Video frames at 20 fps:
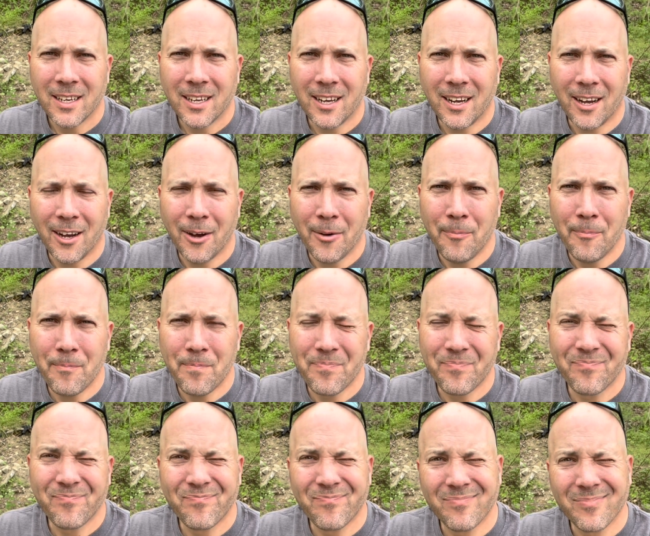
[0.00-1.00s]
Um,
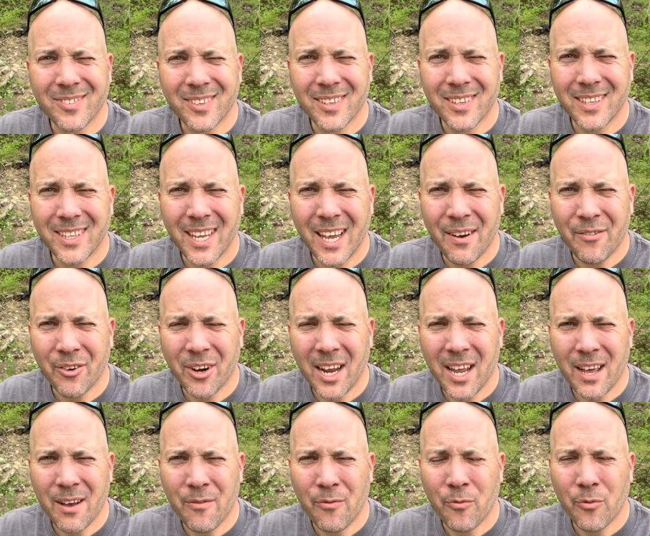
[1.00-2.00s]
you ever
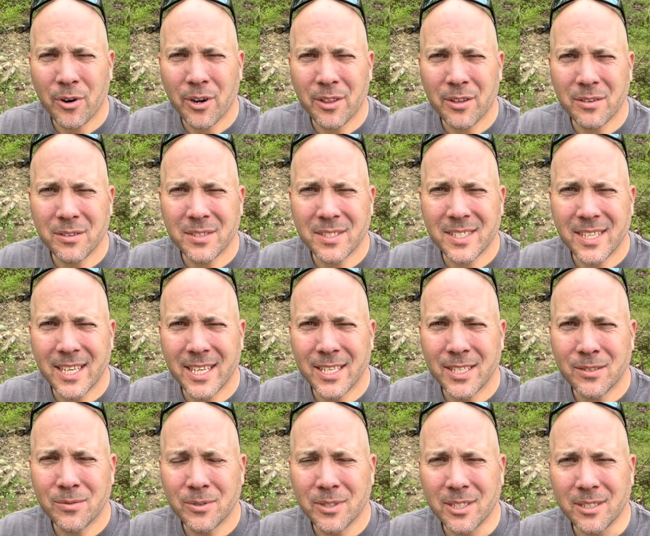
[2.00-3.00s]
have one of those
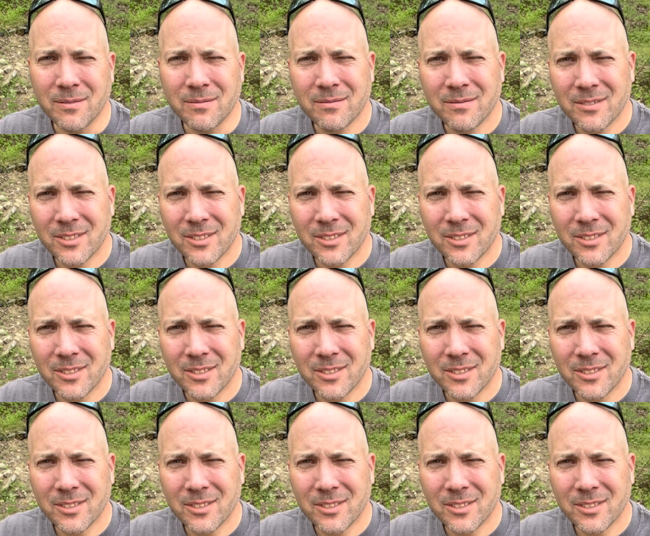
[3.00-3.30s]
days when you